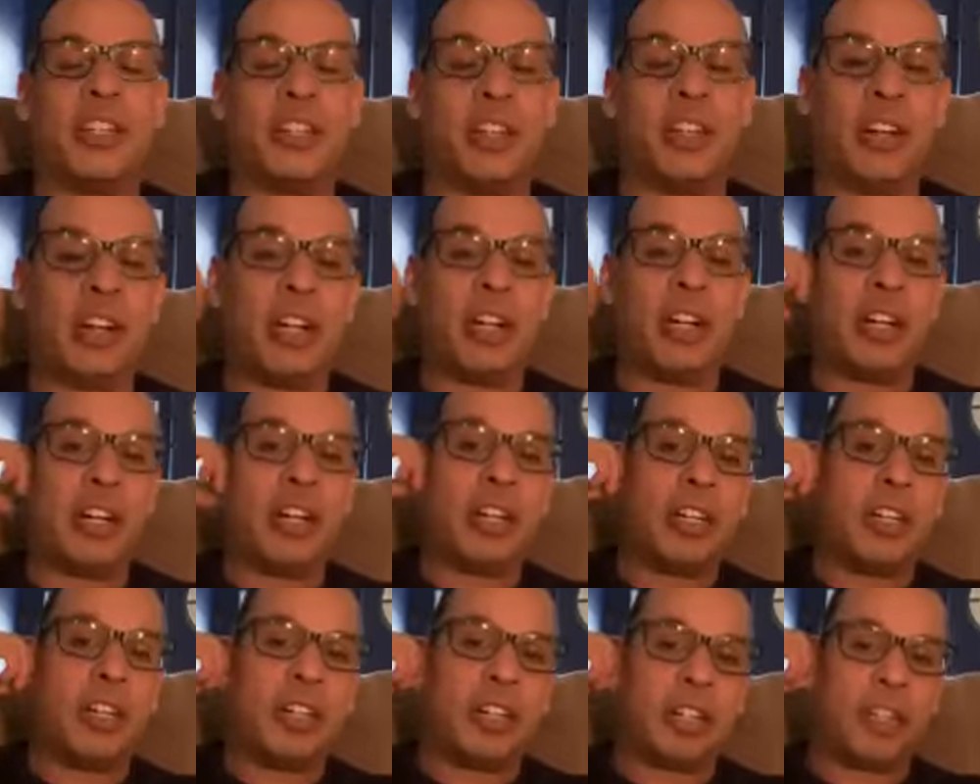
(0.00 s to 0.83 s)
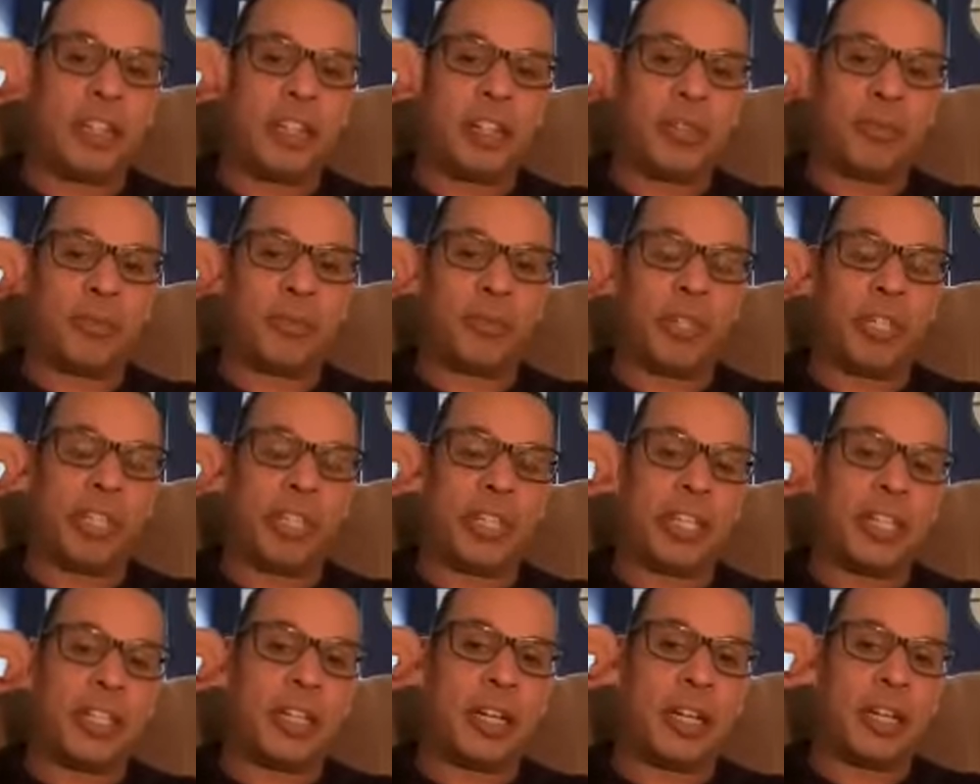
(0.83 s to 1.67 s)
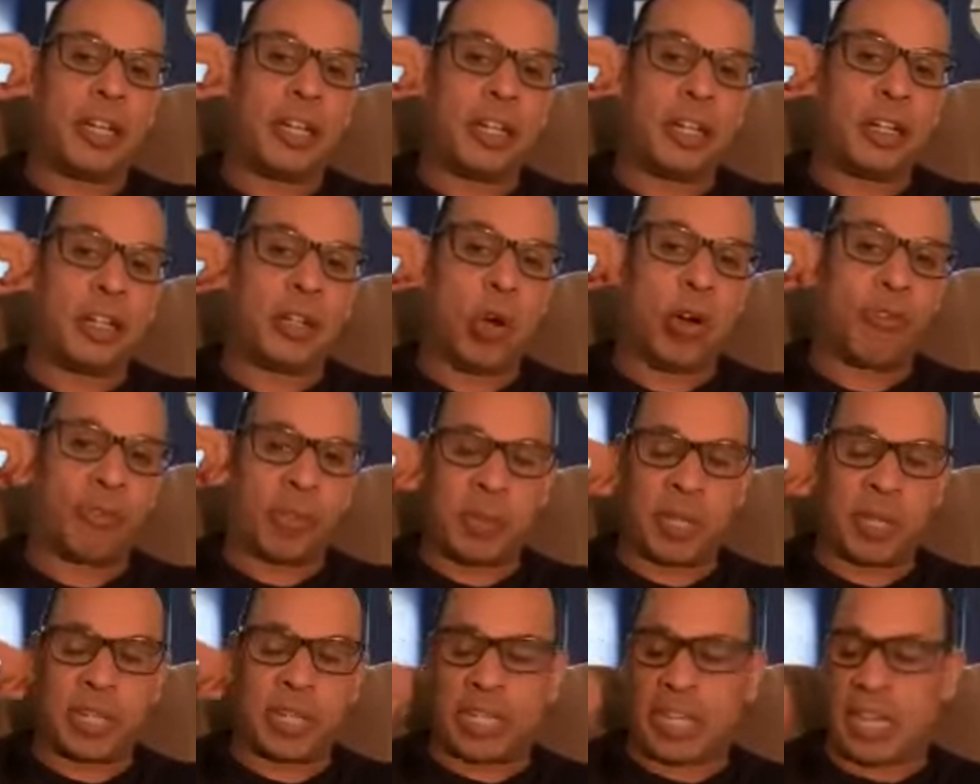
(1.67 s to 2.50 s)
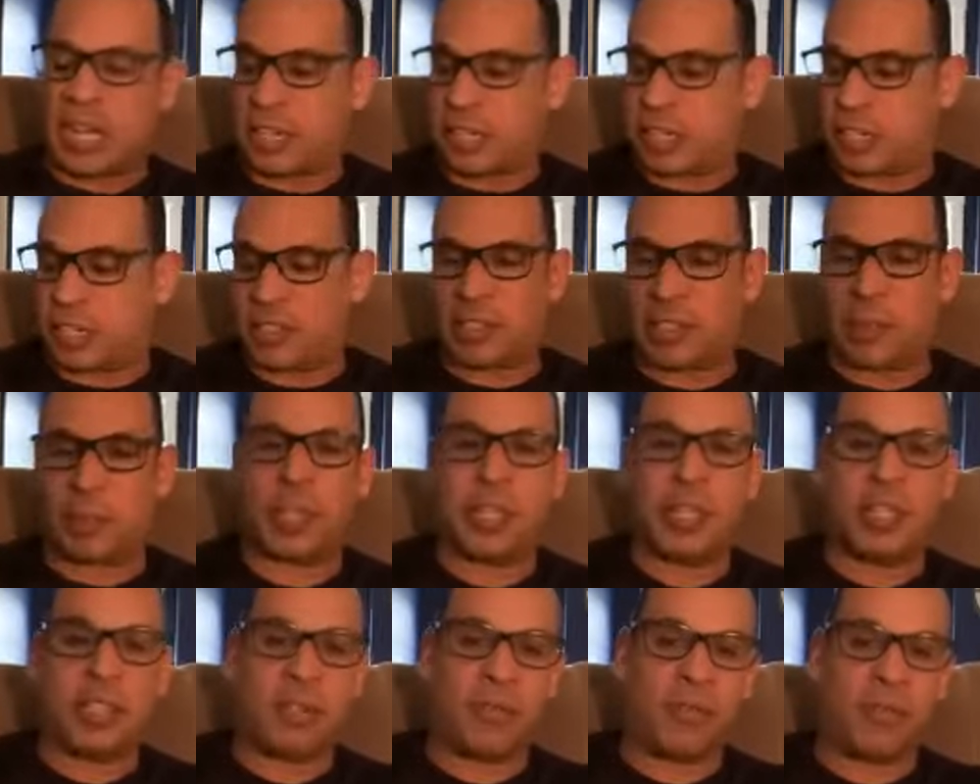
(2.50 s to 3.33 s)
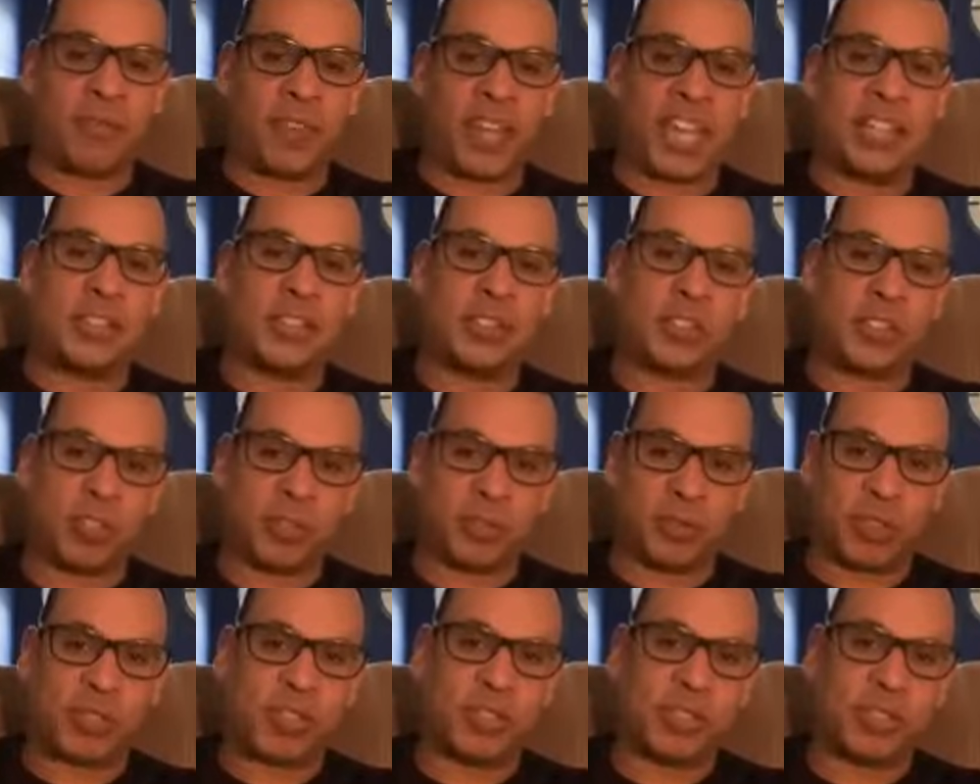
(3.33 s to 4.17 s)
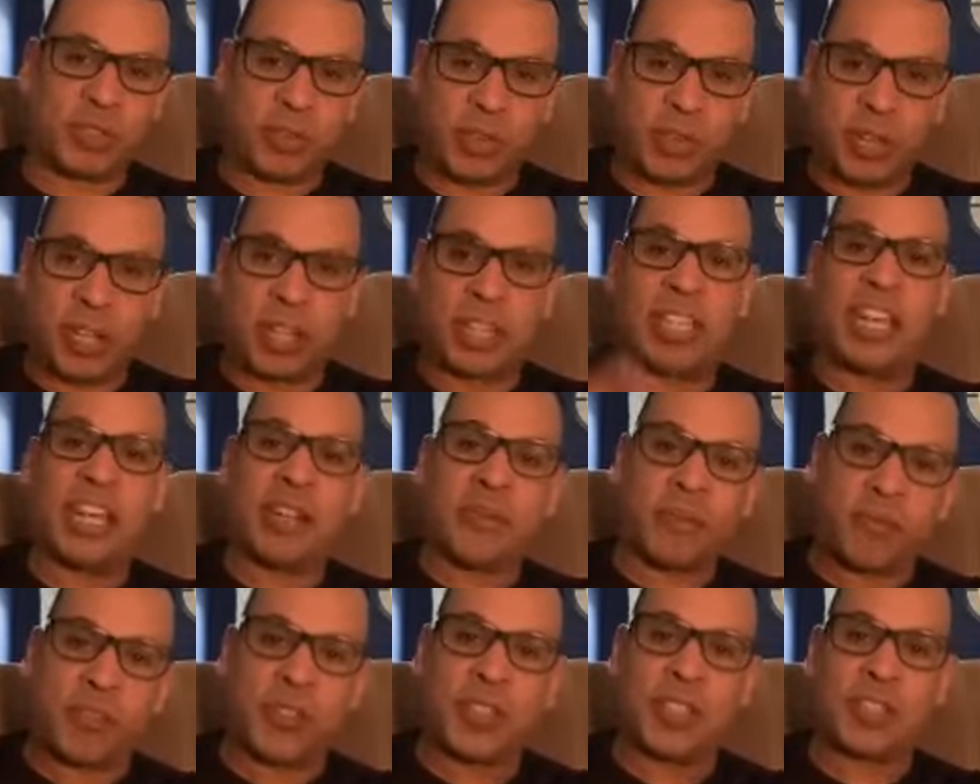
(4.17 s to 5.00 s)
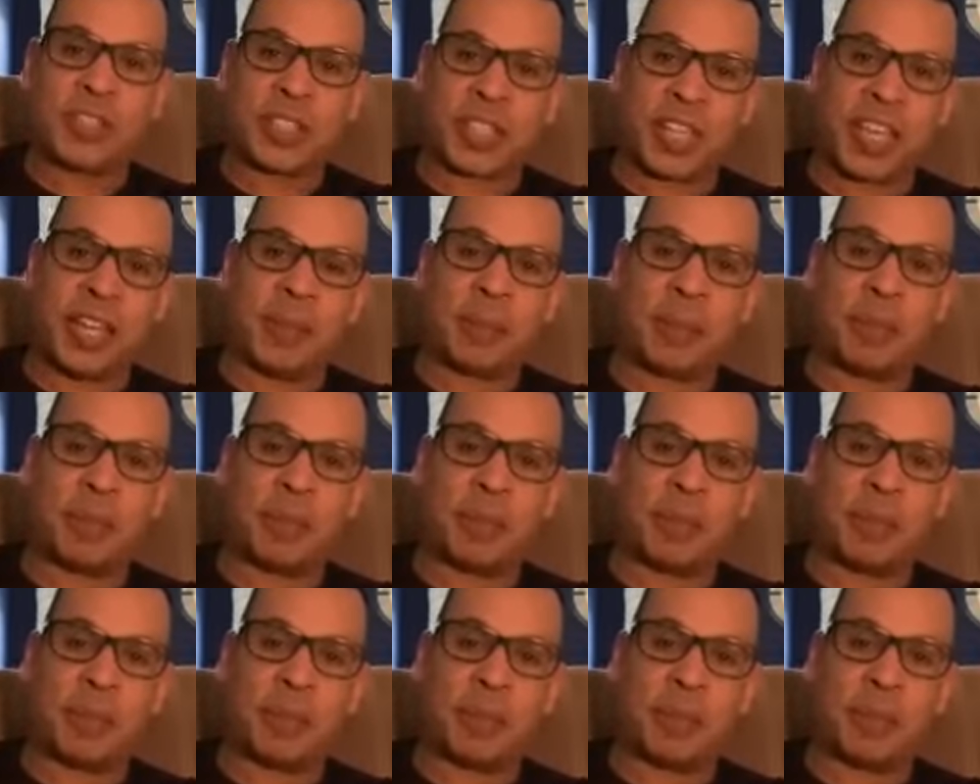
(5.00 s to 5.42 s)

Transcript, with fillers: A, a, a freaking uh, a call from the mechanic because I'm getting the van service again for this camping.